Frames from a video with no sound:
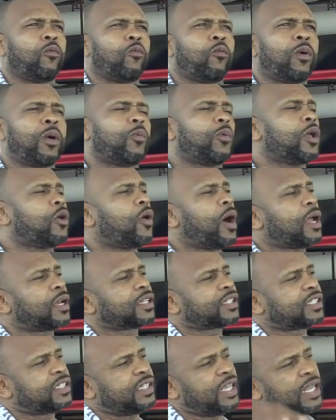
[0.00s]
when we go out
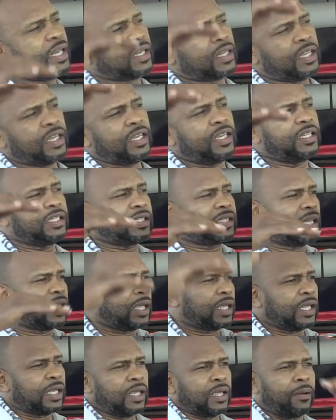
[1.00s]
to set these
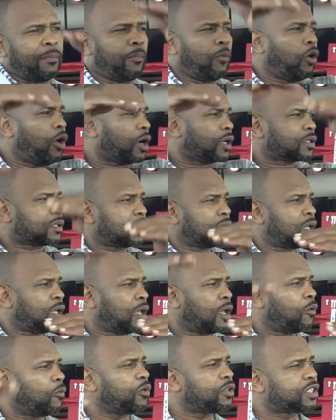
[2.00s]
marks,
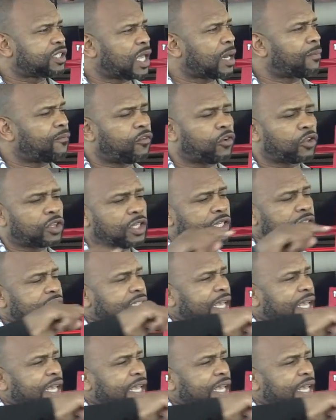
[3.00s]
we set them for these